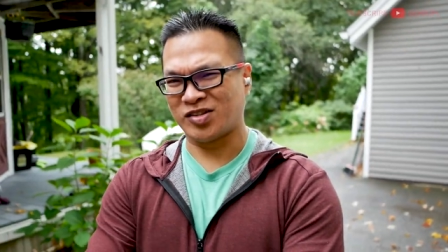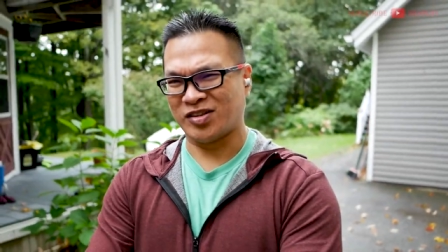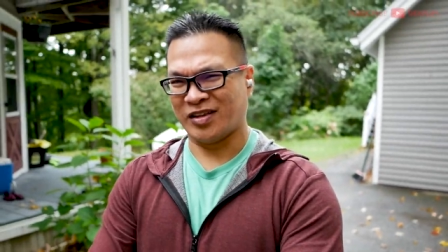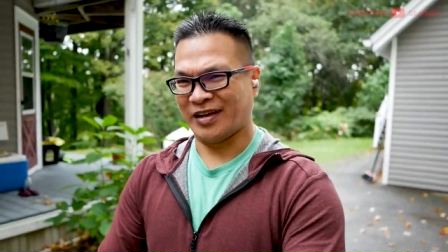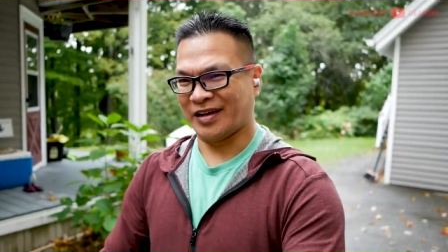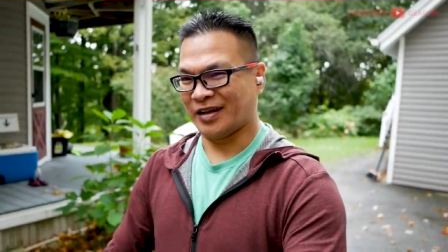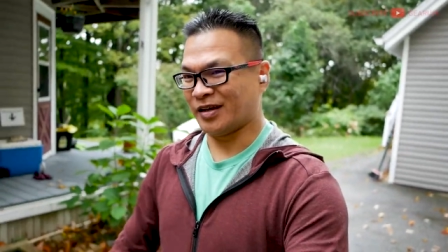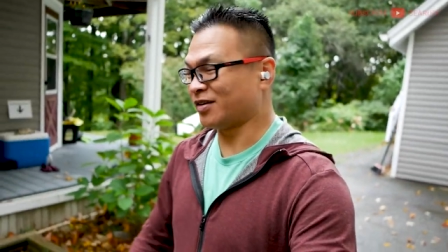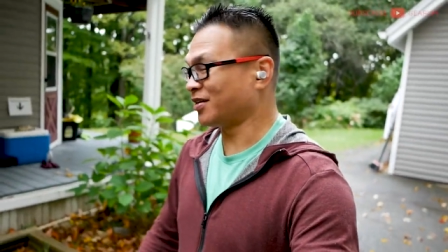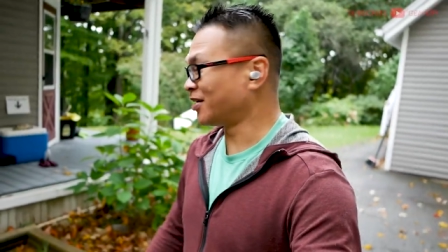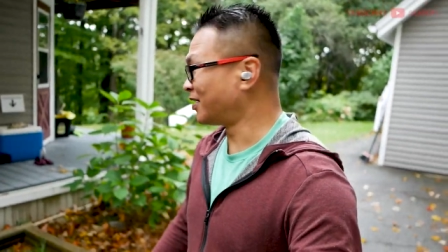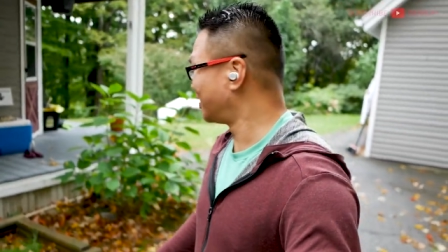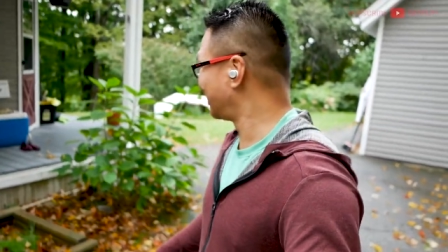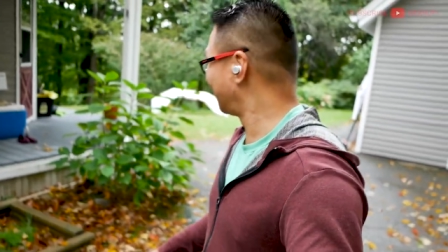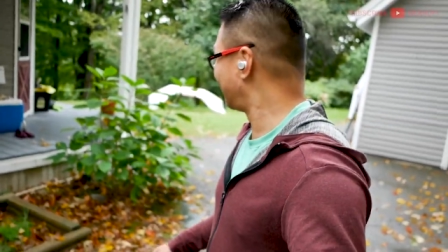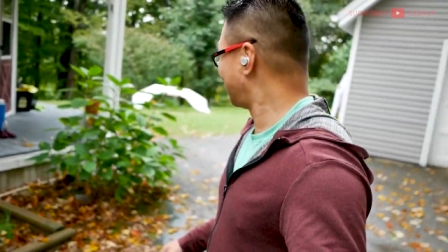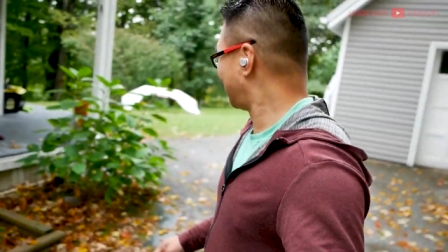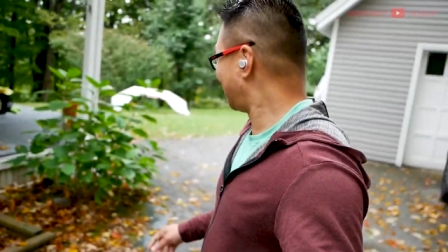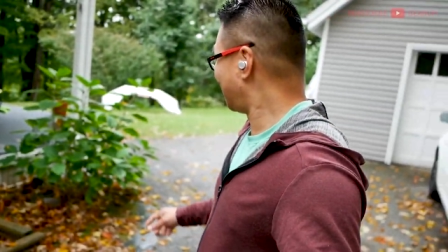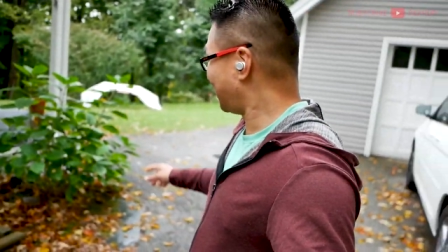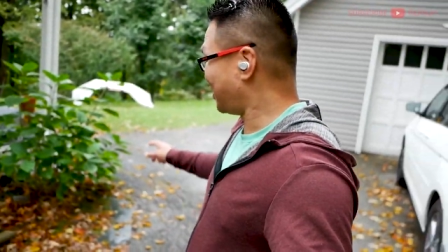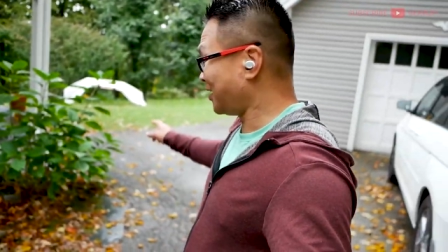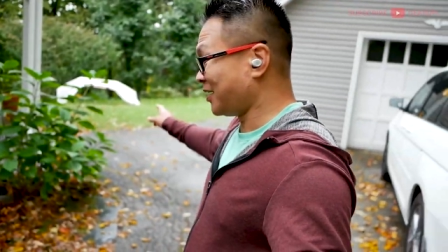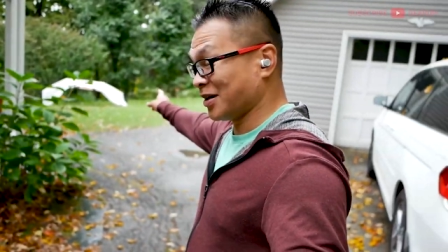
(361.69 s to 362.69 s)

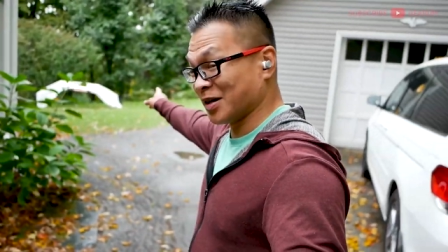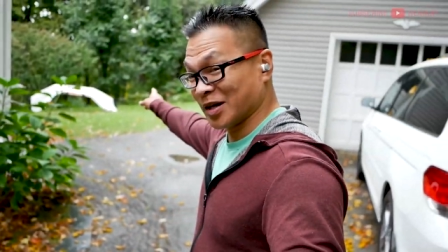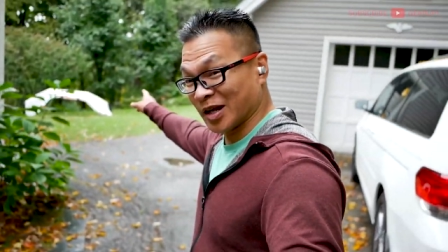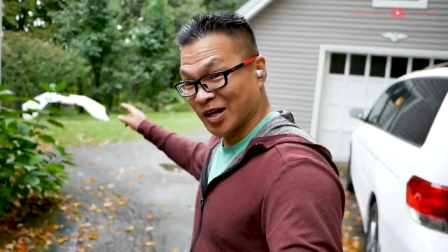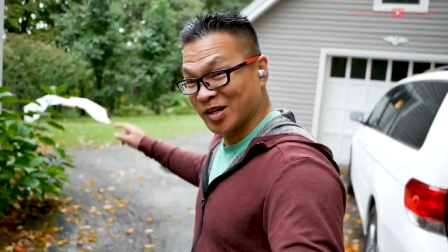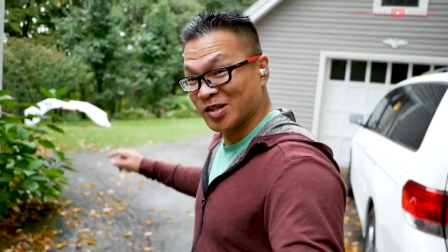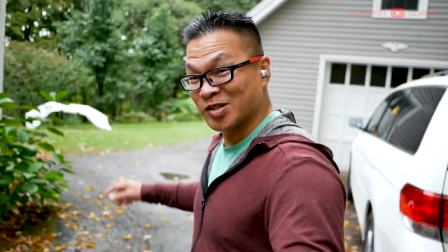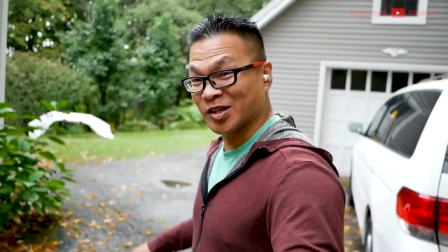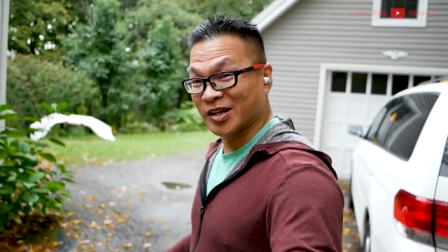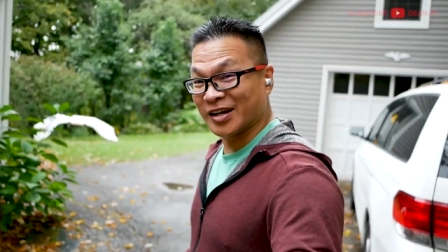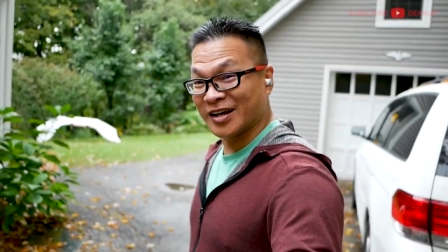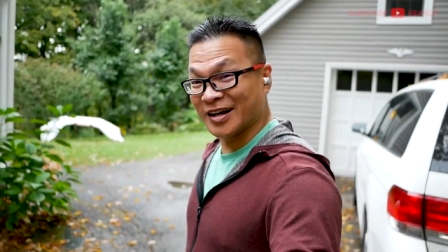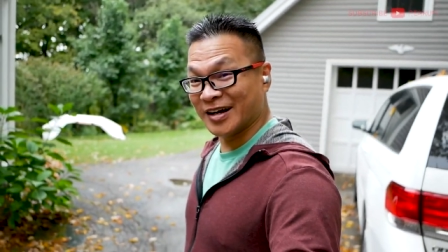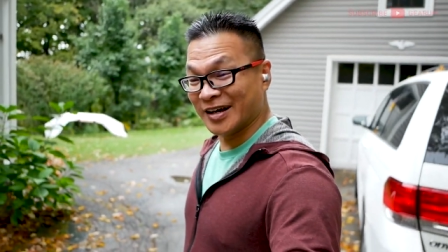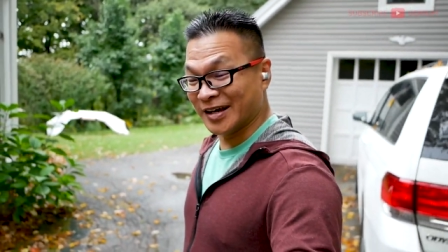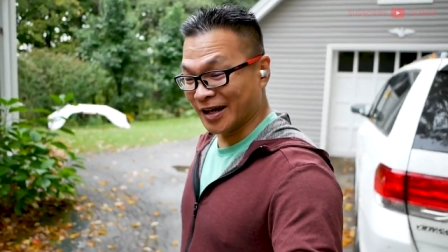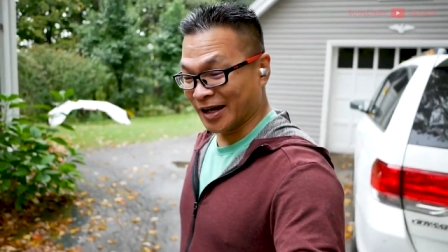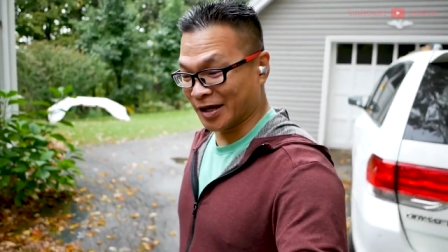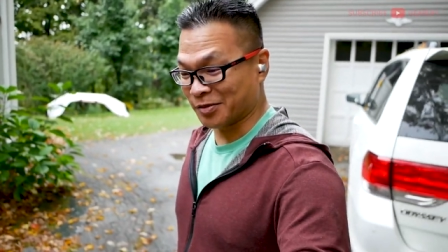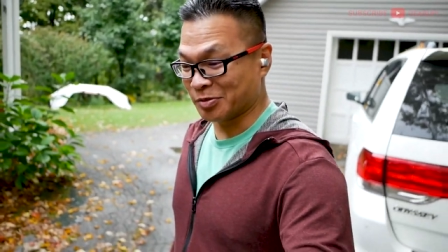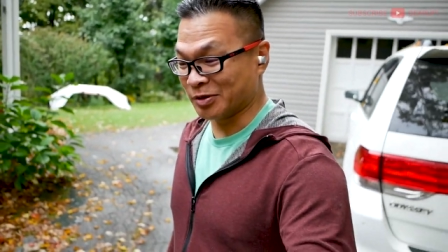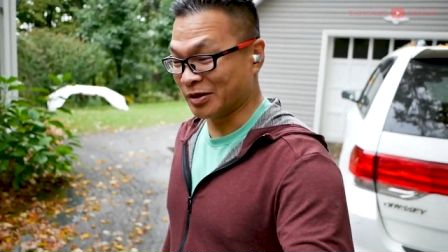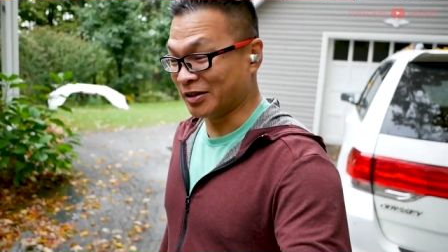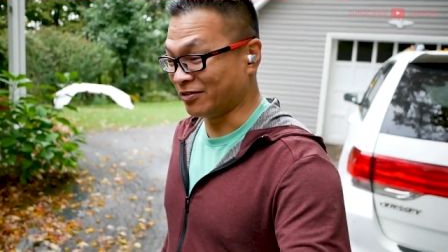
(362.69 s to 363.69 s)
that? That is a
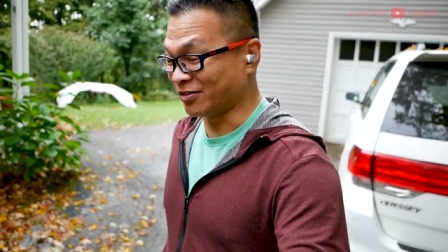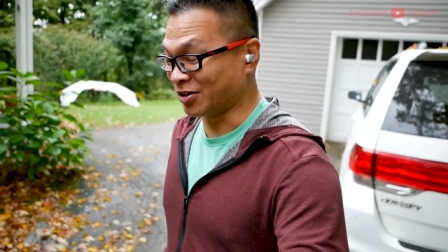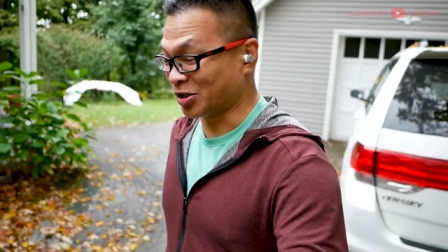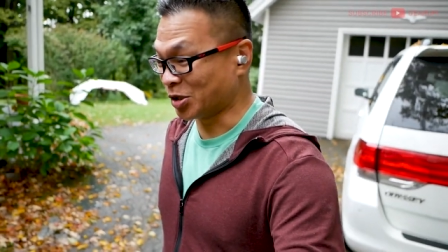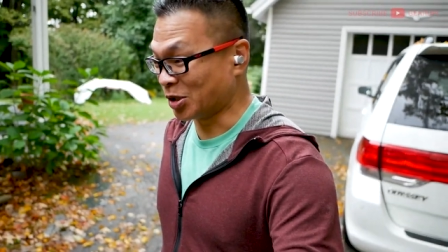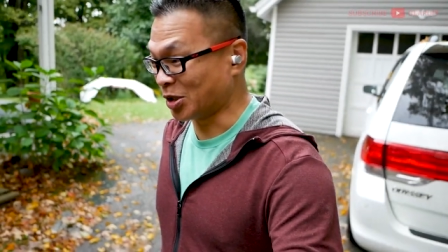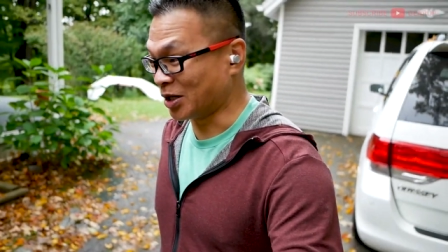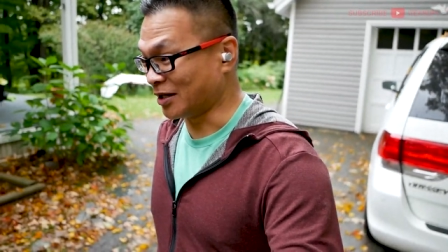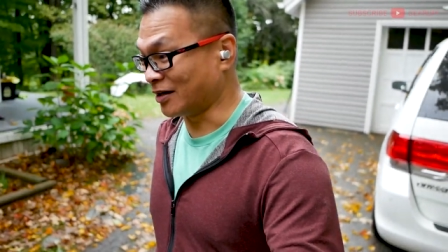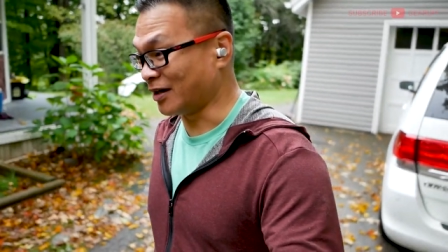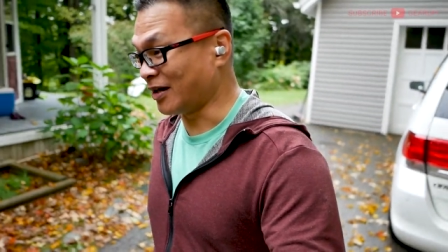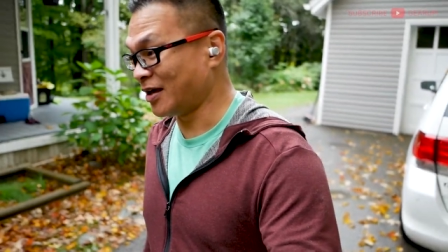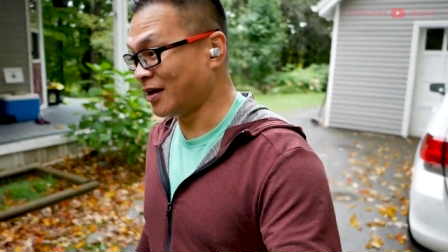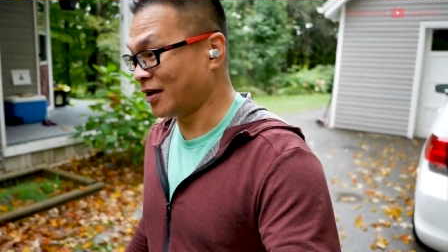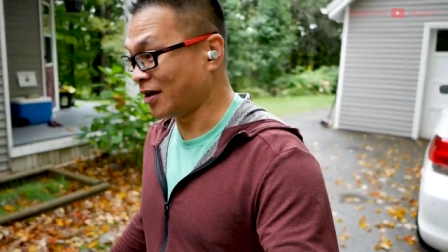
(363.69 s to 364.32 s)
kayak, believe it or not.